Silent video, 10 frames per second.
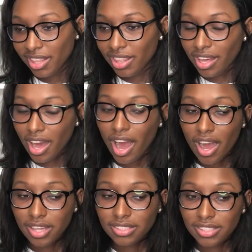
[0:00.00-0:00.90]
the
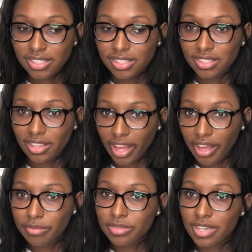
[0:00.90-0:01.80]
aunt that
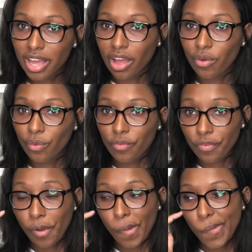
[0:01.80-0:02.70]
comes down
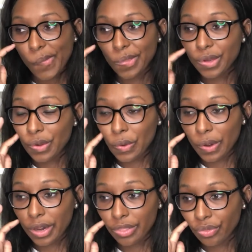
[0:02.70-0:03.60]
from the
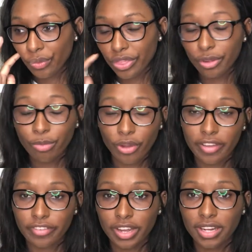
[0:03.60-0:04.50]
North with her
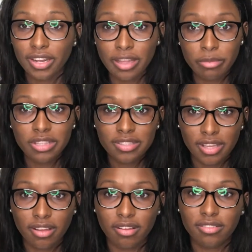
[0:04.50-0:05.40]
boyfriend and Emmett
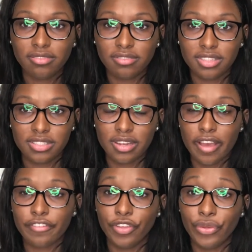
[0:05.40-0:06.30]
Till, his
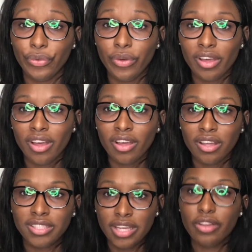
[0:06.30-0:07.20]
nephew,
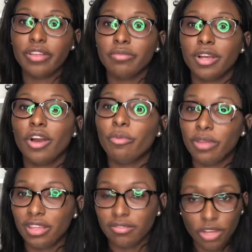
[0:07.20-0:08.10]
tell them to go
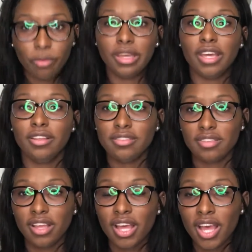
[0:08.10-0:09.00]
be kids.
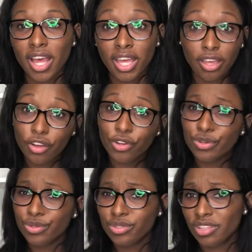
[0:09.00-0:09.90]
He
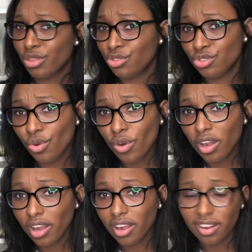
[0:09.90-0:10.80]
goes to the
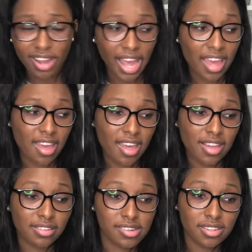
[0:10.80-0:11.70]
store
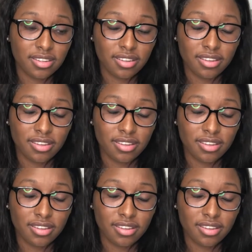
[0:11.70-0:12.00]
and